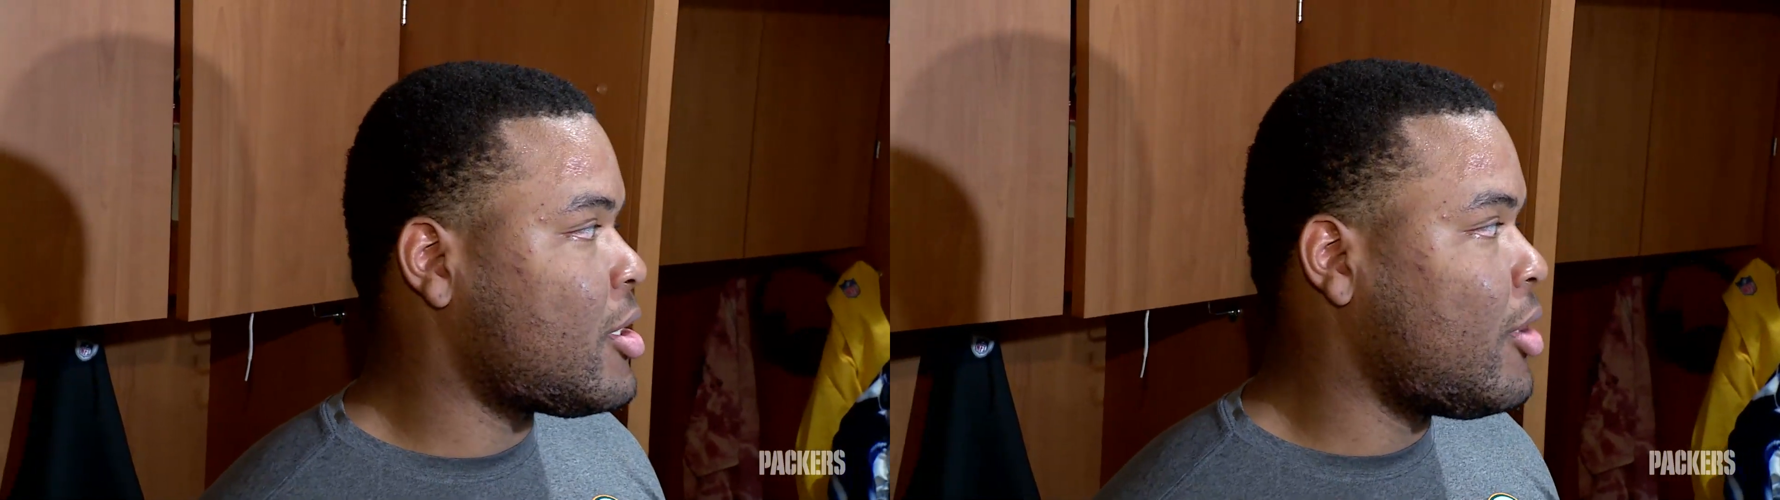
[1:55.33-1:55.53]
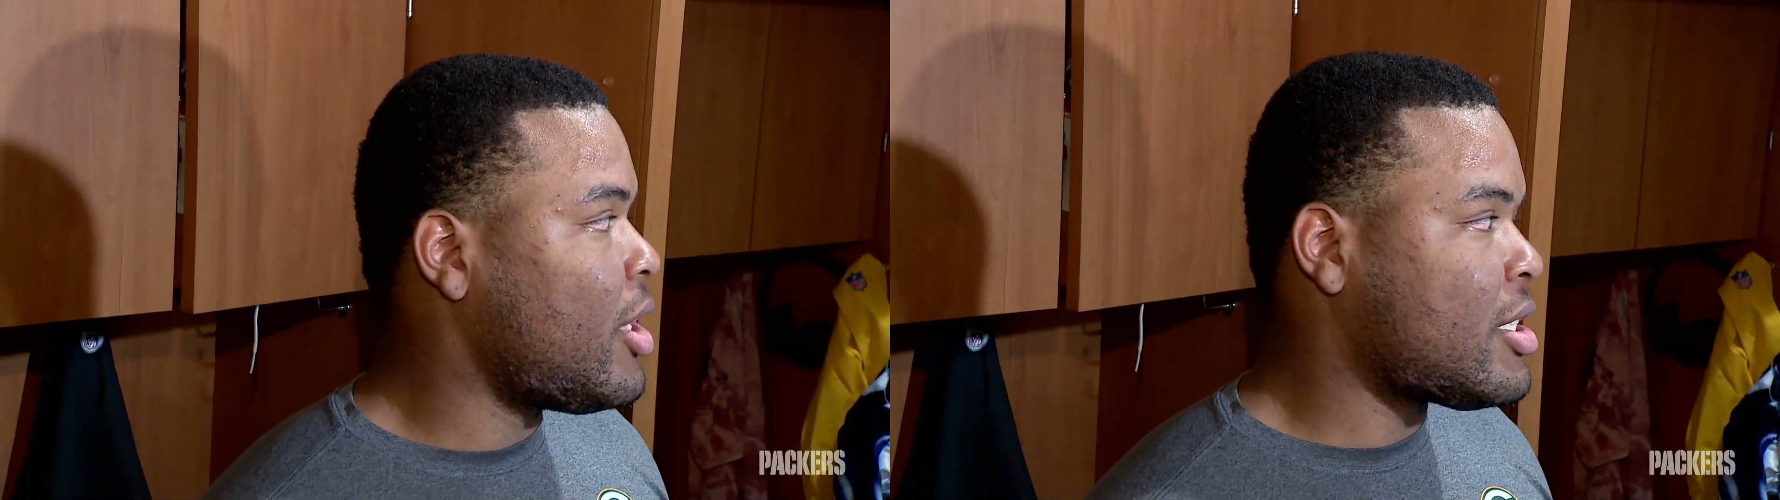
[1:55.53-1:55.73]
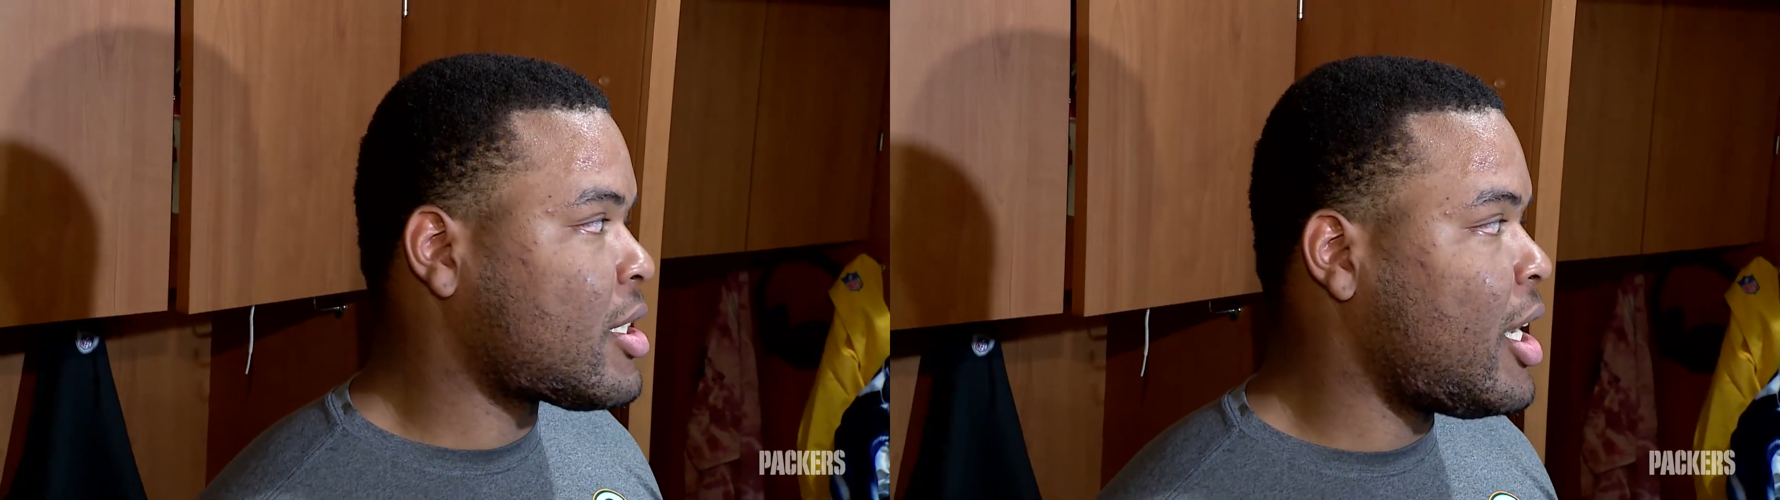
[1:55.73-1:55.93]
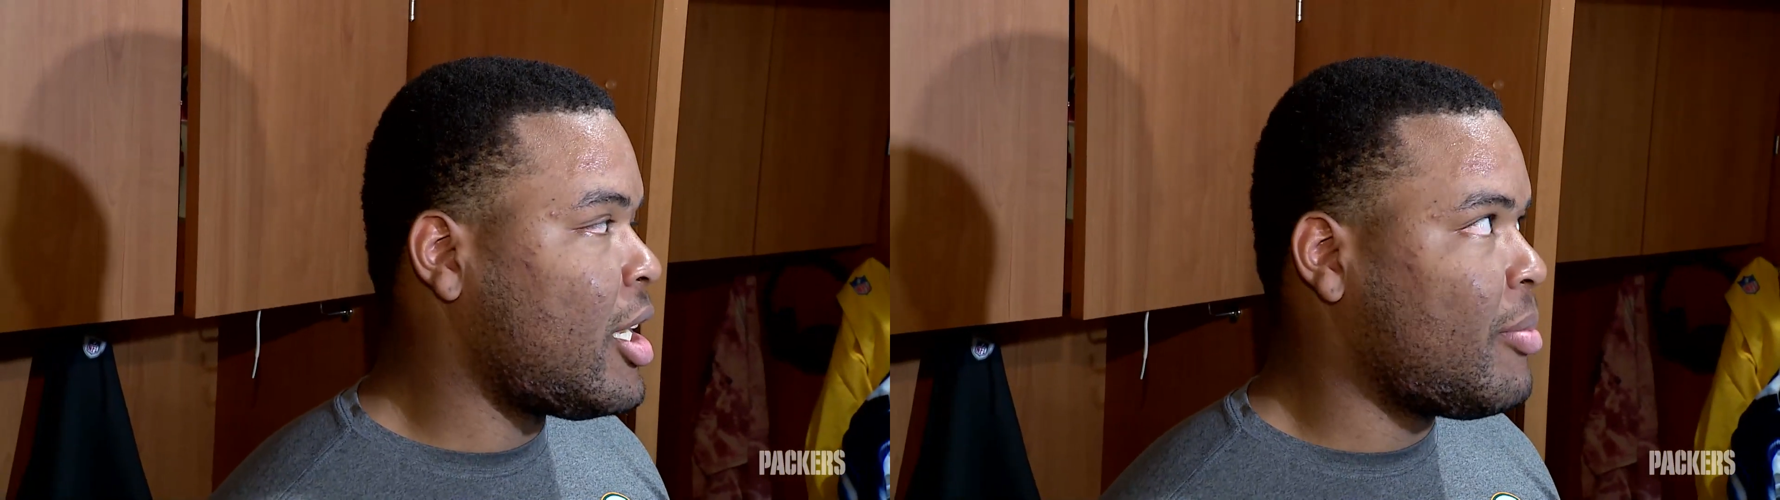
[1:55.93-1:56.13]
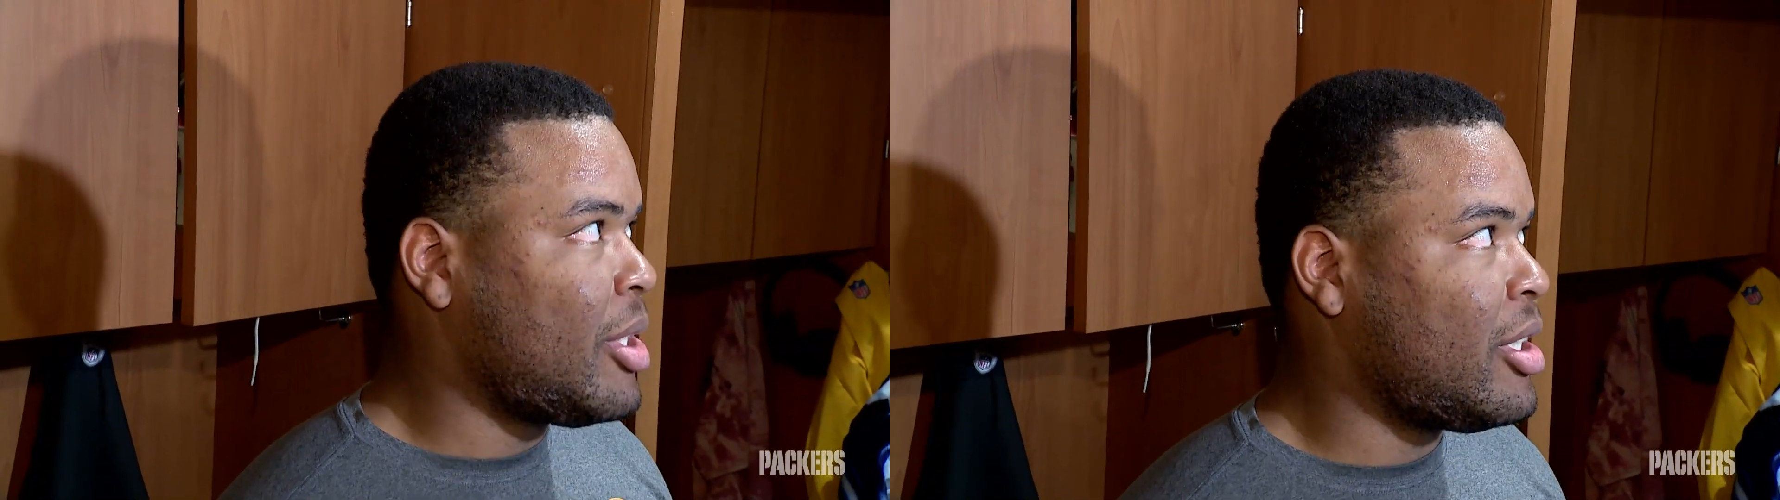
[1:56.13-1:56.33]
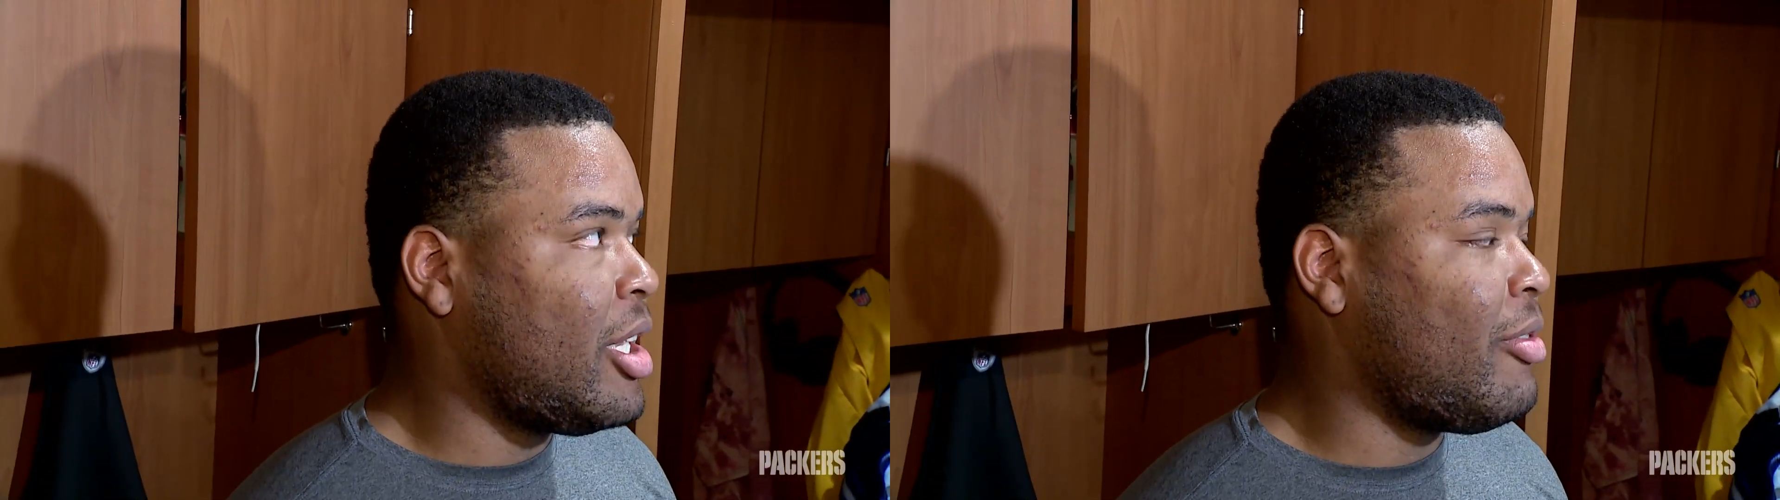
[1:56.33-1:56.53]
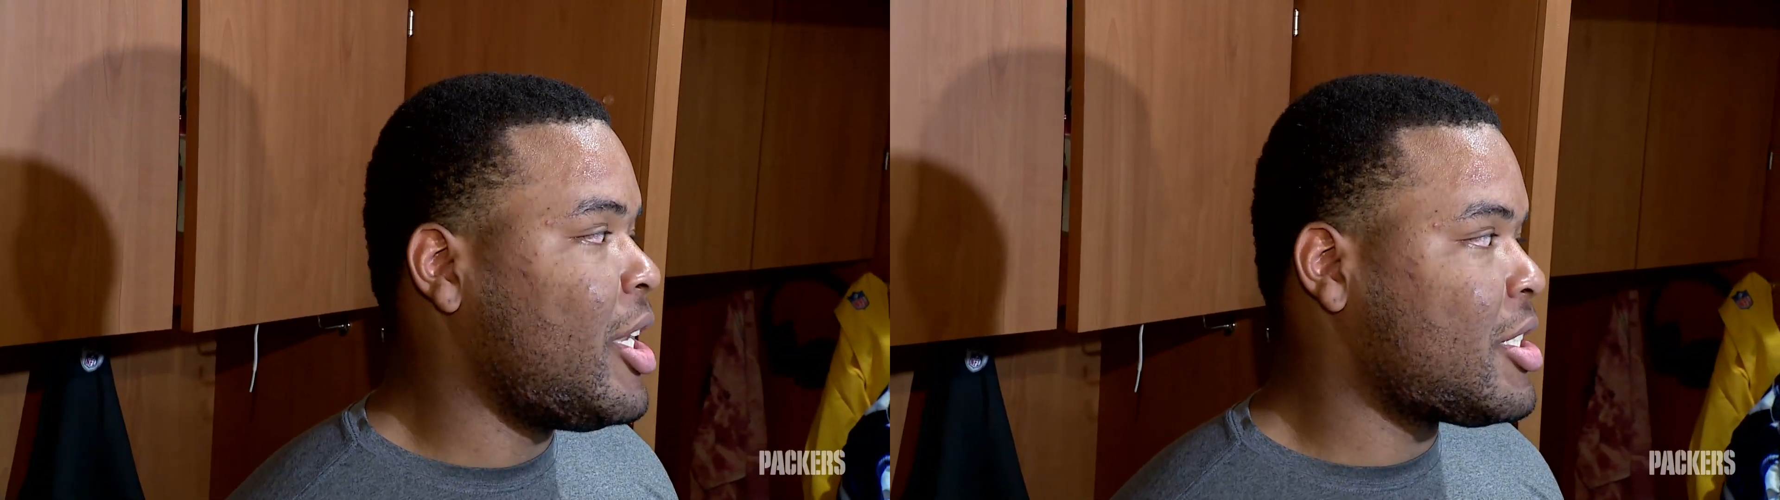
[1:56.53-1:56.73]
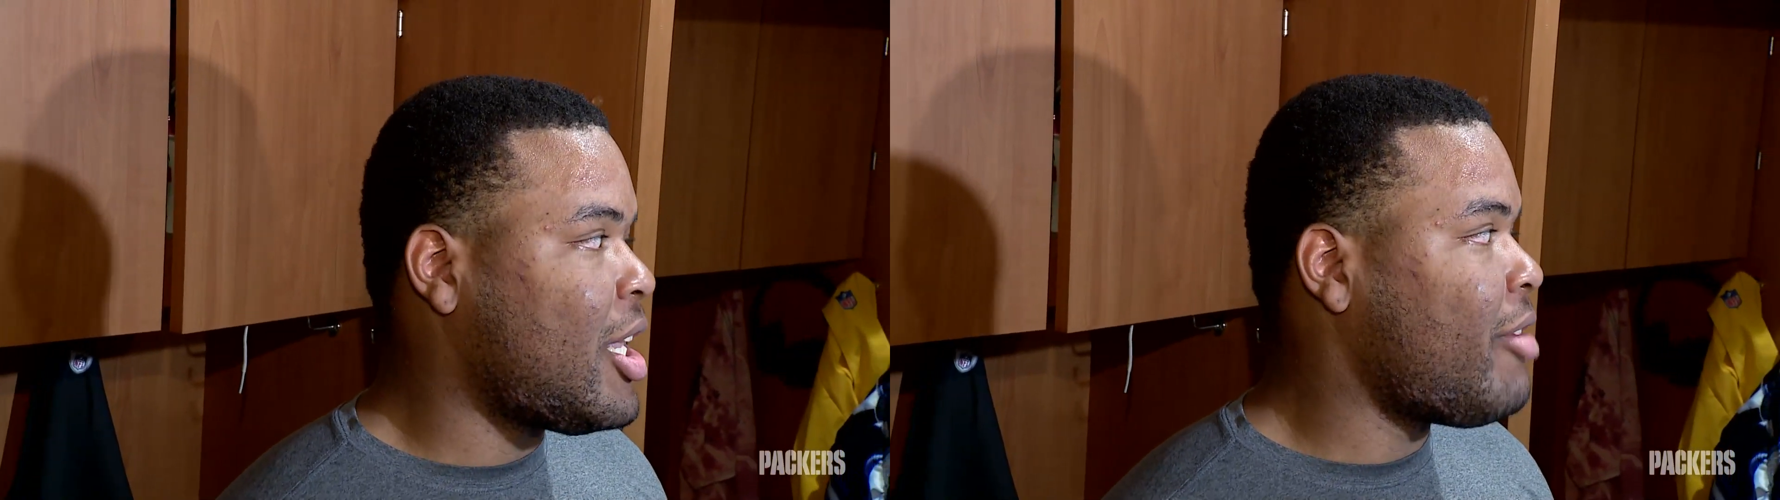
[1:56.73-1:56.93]
So that's kind of been the
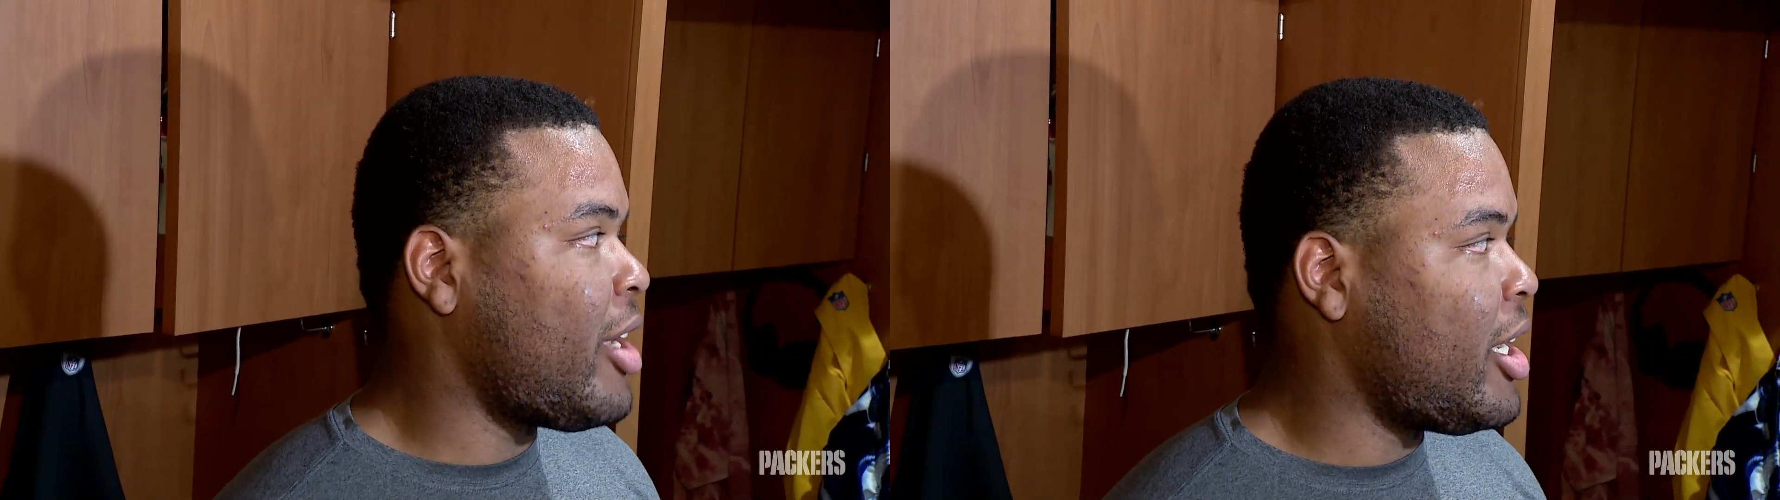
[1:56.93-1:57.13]
advantage that I've